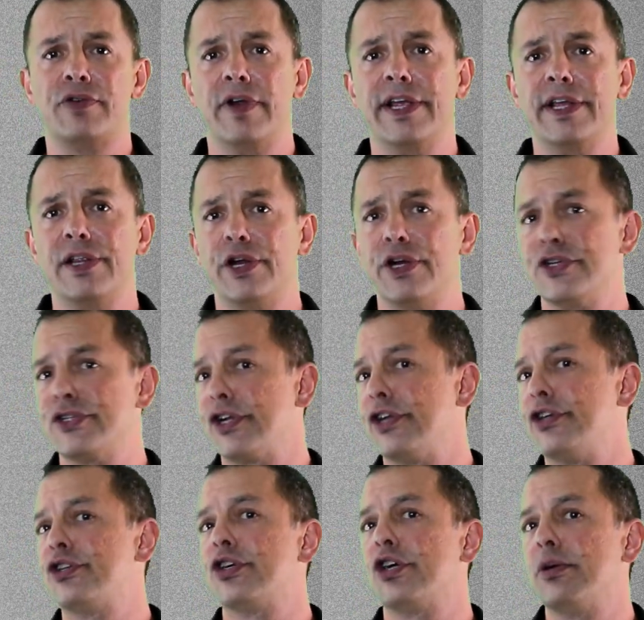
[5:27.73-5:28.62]
regulators
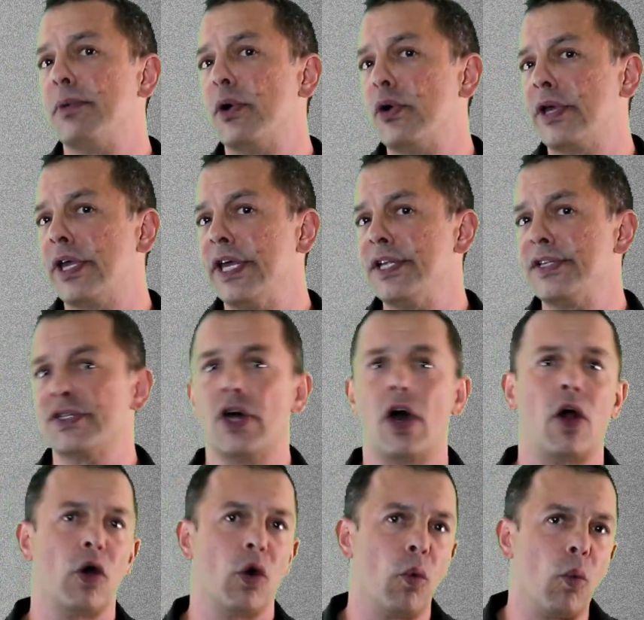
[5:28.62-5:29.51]
on turbo kits
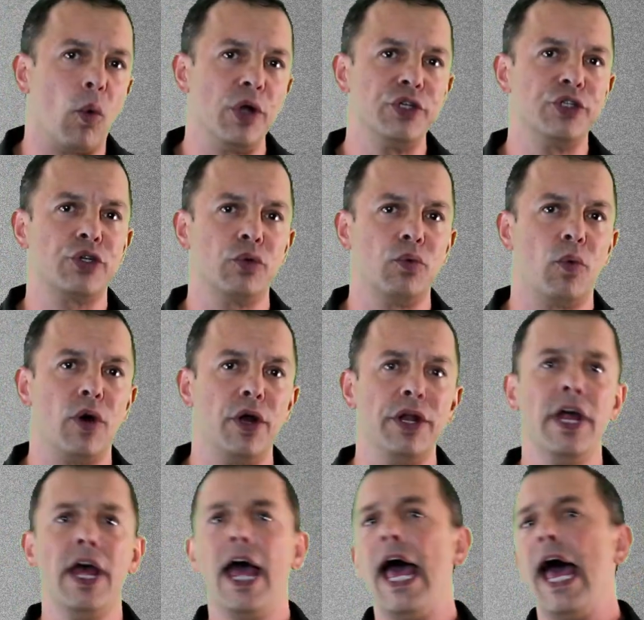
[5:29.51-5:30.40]
are a
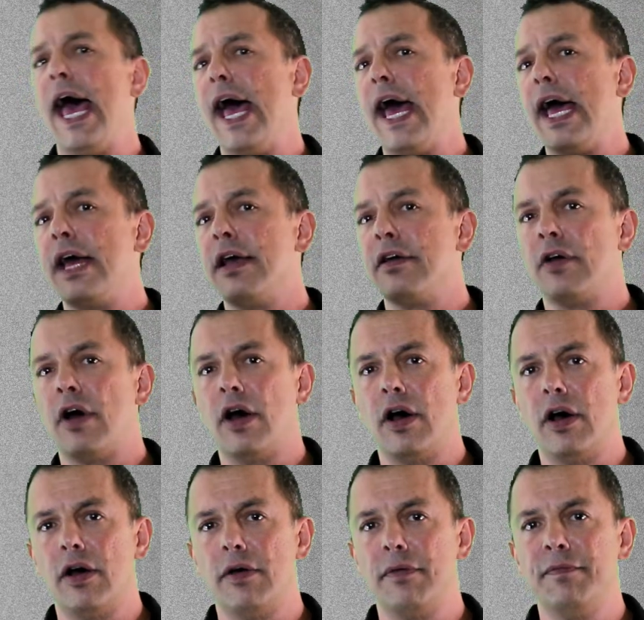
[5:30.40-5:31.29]

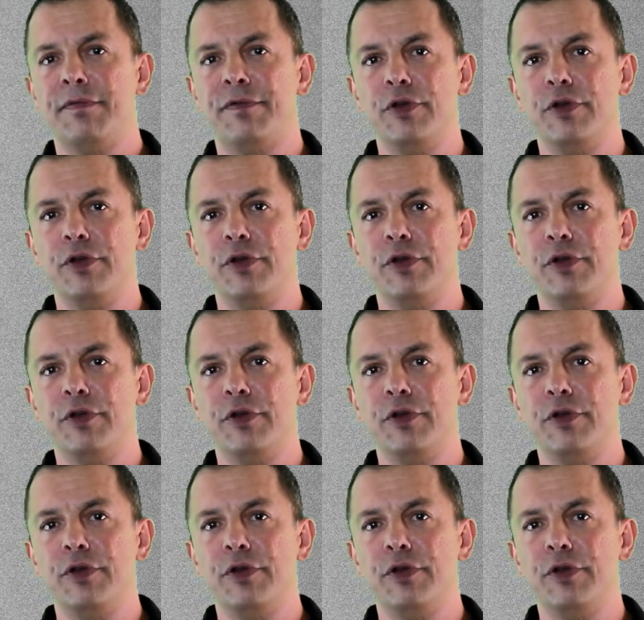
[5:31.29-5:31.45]
1-to-1